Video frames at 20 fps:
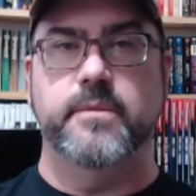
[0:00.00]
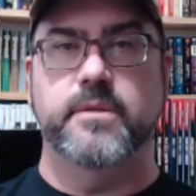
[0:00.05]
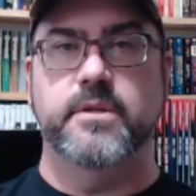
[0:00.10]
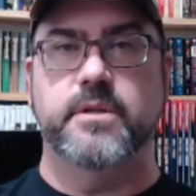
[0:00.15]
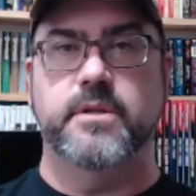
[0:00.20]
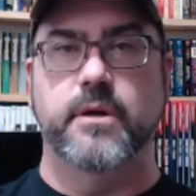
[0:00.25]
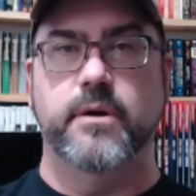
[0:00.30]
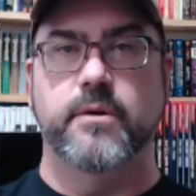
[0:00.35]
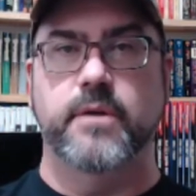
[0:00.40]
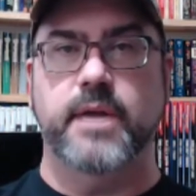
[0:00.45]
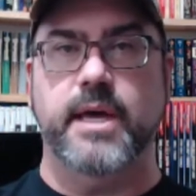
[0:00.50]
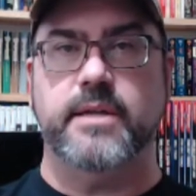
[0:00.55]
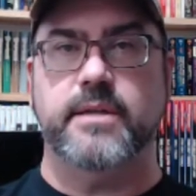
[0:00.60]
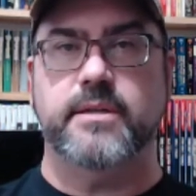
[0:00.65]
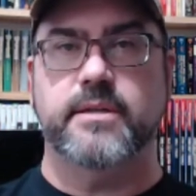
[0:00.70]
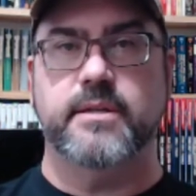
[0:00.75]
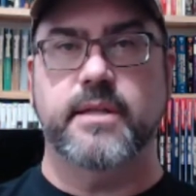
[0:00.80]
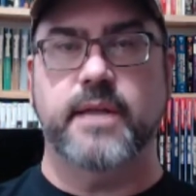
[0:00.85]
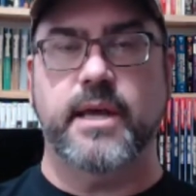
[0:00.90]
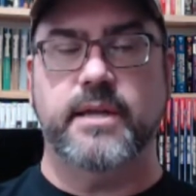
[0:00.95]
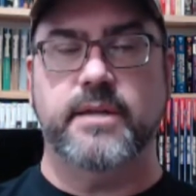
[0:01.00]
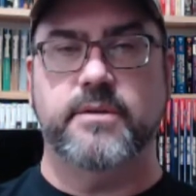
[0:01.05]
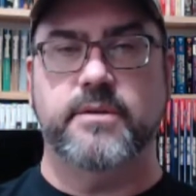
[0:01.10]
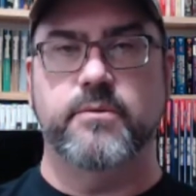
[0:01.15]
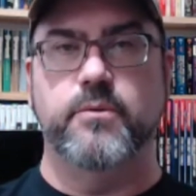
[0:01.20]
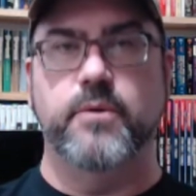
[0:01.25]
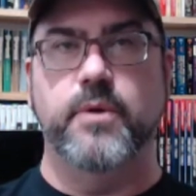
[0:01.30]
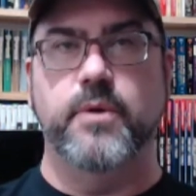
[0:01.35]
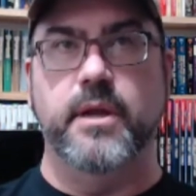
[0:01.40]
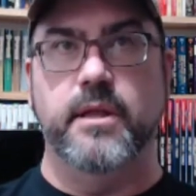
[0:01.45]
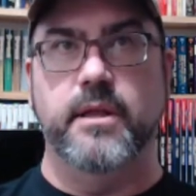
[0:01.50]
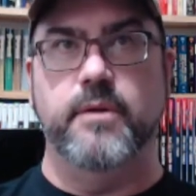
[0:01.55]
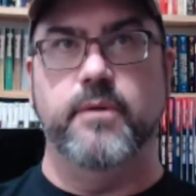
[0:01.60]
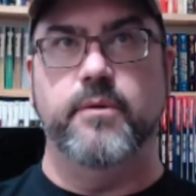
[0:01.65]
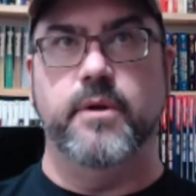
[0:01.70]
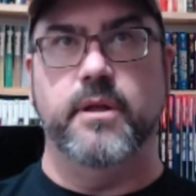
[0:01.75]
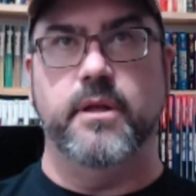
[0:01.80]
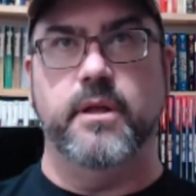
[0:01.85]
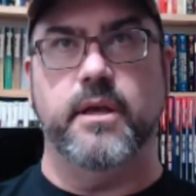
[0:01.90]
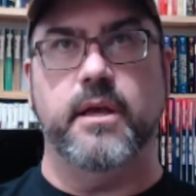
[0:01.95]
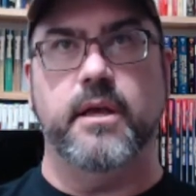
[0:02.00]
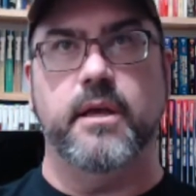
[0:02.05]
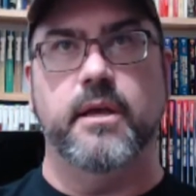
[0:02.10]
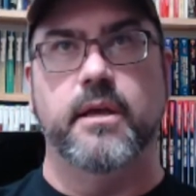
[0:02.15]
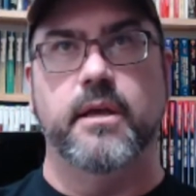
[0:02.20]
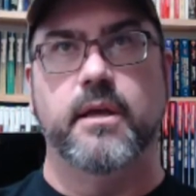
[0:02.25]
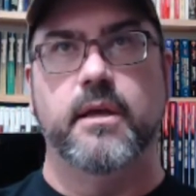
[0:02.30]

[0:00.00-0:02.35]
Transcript: So that's really, really